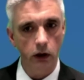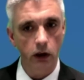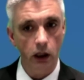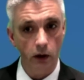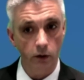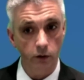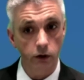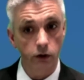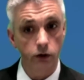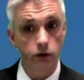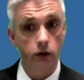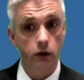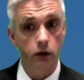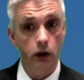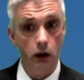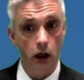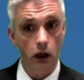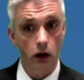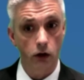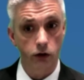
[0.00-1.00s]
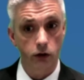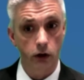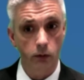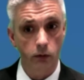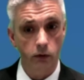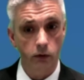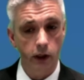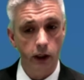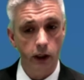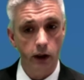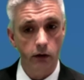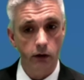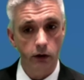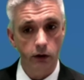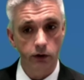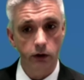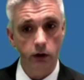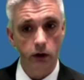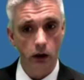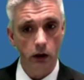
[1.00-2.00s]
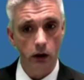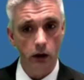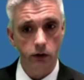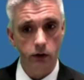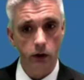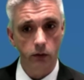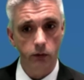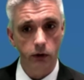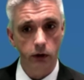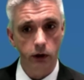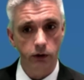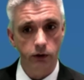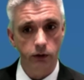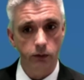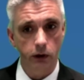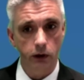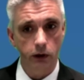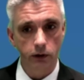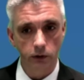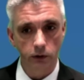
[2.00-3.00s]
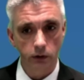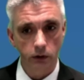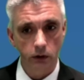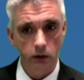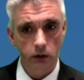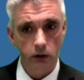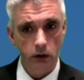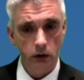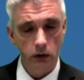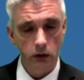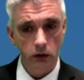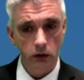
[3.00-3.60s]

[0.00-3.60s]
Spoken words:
covers a large number of areas and a large number of disciplines. So